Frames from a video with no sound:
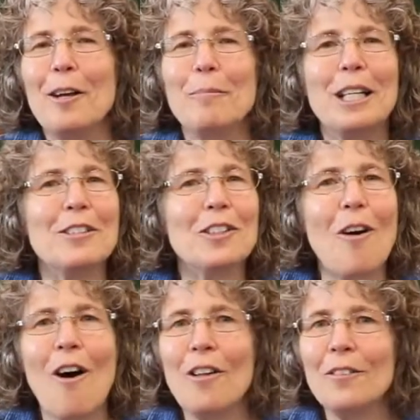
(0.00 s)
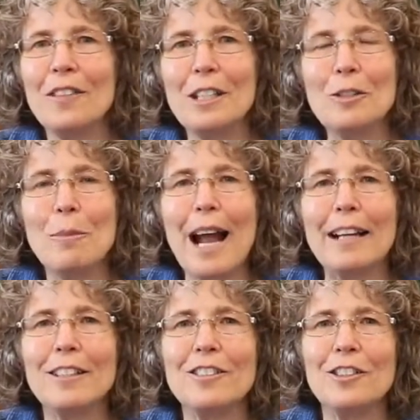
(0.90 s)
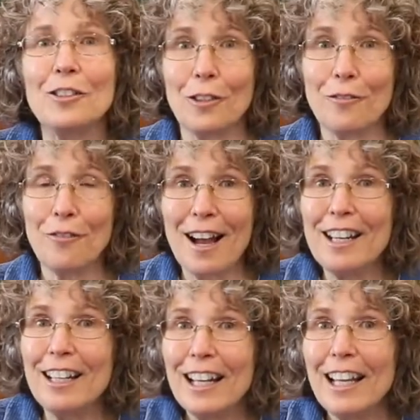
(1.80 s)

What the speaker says: Because all of these practices are fun,